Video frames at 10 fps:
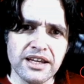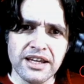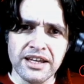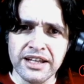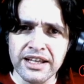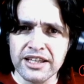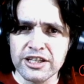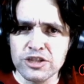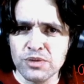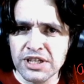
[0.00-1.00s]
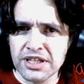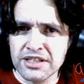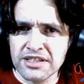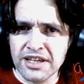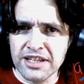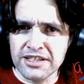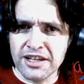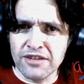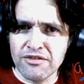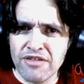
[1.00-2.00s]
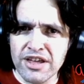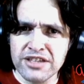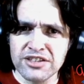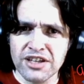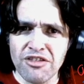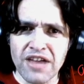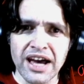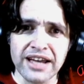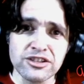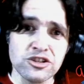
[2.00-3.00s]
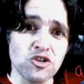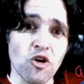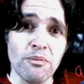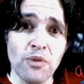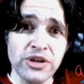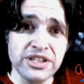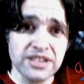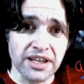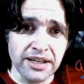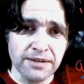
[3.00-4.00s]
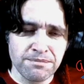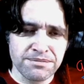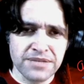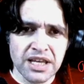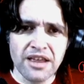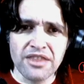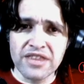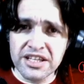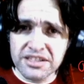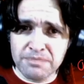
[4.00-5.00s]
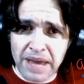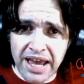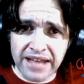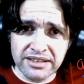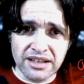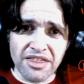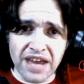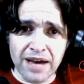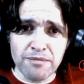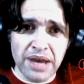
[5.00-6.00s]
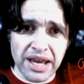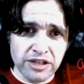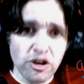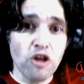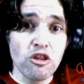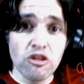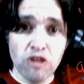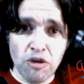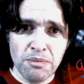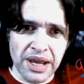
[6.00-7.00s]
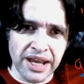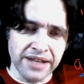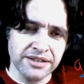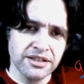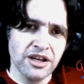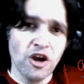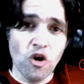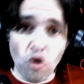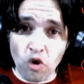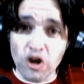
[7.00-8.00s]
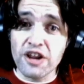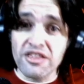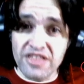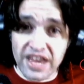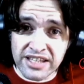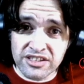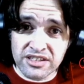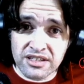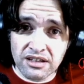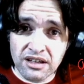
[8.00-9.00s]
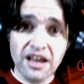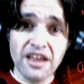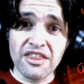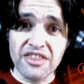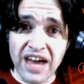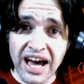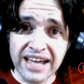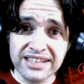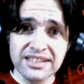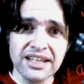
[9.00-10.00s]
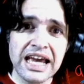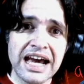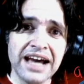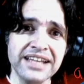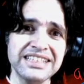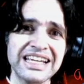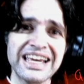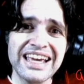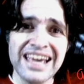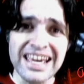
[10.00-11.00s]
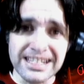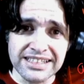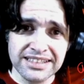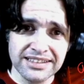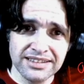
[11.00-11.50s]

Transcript: In English, we can say, instead of this and that to stop pointing, this pen, that pen, the pen, or this, that, and it.